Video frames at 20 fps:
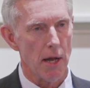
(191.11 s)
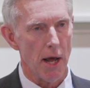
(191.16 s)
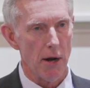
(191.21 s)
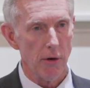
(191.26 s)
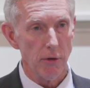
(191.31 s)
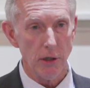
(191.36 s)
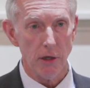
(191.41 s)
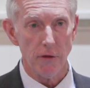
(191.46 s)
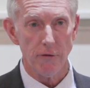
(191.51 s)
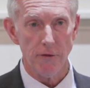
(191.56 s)

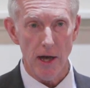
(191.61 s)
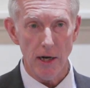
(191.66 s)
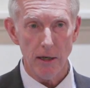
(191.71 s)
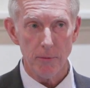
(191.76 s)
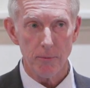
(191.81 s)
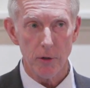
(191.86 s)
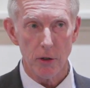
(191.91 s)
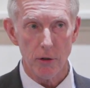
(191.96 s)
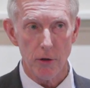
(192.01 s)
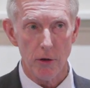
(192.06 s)
not only
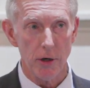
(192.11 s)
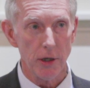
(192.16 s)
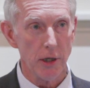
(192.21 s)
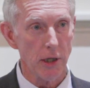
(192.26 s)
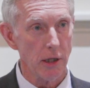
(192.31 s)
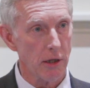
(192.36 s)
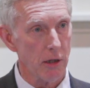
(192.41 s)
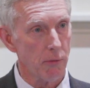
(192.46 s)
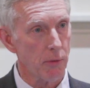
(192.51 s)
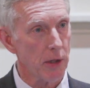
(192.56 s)
developed the
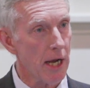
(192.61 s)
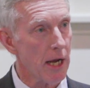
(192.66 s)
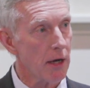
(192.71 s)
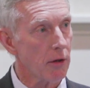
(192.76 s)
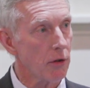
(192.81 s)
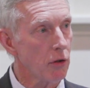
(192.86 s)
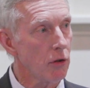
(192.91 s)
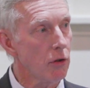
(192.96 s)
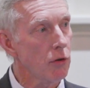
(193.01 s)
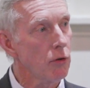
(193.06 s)
tourniquet that we
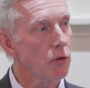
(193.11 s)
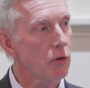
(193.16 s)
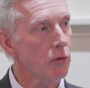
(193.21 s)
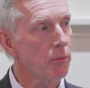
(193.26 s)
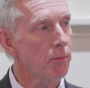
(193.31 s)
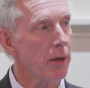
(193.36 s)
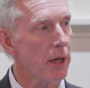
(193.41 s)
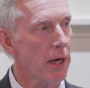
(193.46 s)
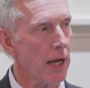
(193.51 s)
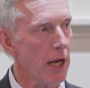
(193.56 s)
now use,
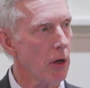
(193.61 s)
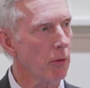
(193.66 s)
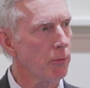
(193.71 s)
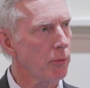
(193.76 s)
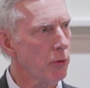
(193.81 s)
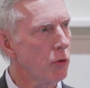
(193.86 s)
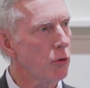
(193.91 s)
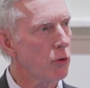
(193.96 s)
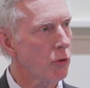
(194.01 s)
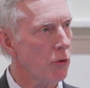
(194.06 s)
but
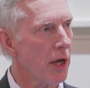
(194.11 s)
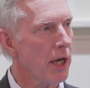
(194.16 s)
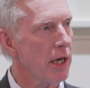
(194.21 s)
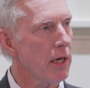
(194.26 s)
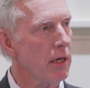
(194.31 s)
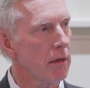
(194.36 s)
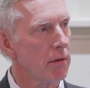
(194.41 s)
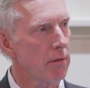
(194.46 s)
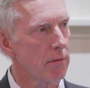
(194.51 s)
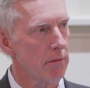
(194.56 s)
helped to
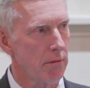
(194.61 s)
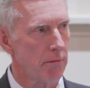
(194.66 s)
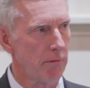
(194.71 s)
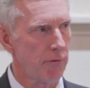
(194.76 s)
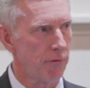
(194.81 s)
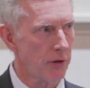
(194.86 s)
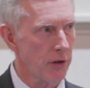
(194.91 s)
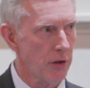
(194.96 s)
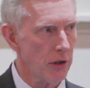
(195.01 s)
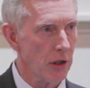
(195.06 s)
train
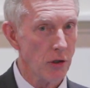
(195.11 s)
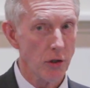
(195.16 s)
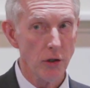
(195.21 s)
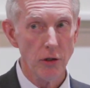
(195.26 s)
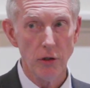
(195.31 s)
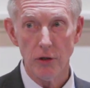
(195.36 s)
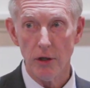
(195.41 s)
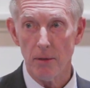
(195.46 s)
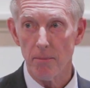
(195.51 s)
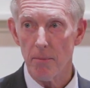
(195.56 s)

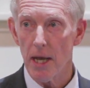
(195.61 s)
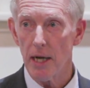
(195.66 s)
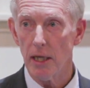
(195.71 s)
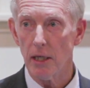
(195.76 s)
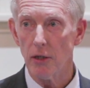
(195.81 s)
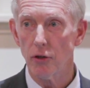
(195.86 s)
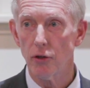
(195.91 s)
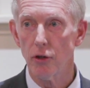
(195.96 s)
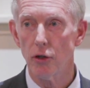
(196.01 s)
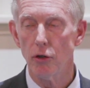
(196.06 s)
physicians and
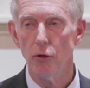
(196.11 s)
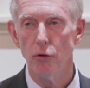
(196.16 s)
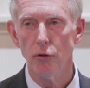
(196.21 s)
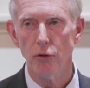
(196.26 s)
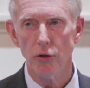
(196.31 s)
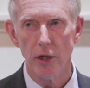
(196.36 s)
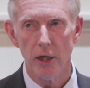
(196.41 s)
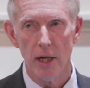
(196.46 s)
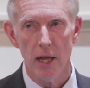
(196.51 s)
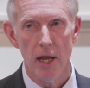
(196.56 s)
medics to
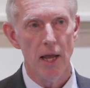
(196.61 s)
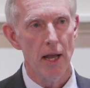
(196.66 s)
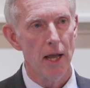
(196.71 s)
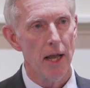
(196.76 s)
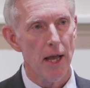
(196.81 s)
use it